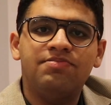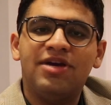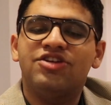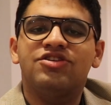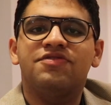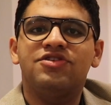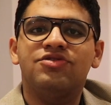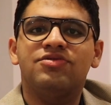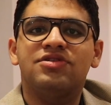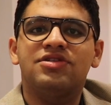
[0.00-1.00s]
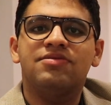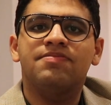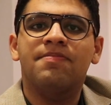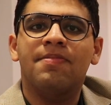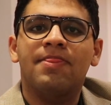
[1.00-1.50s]
pictures of students
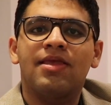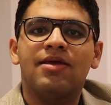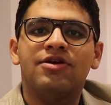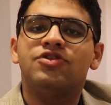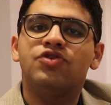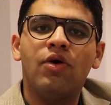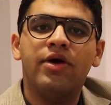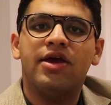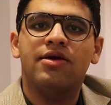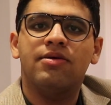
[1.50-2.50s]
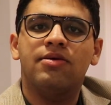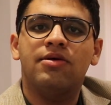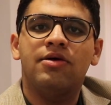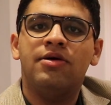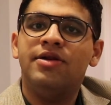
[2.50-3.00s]
talking,
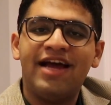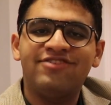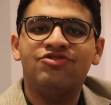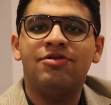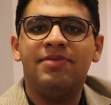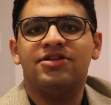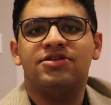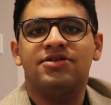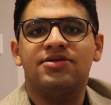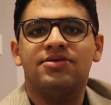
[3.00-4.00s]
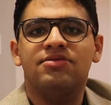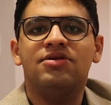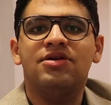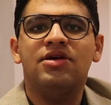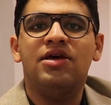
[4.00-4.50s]
natural pictures.
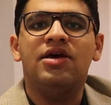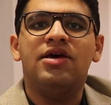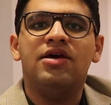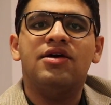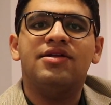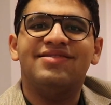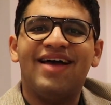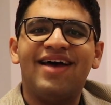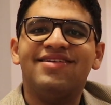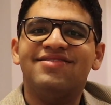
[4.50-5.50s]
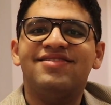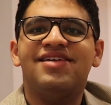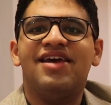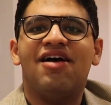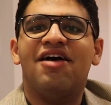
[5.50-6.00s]
That is the
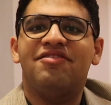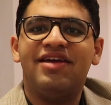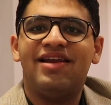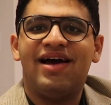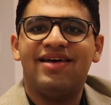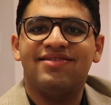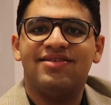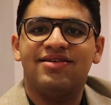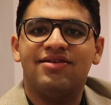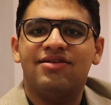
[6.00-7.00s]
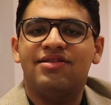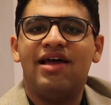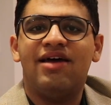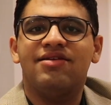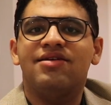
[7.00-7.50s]
day I realized
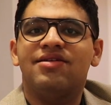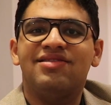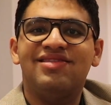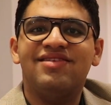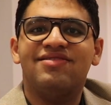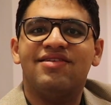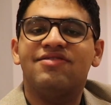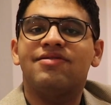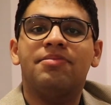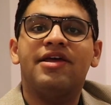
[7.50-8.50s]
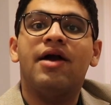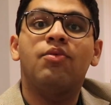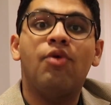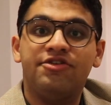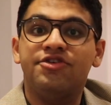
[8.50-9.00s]
that this is something I
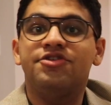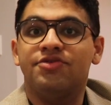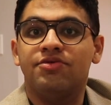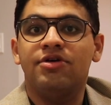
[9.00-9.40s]
want to do.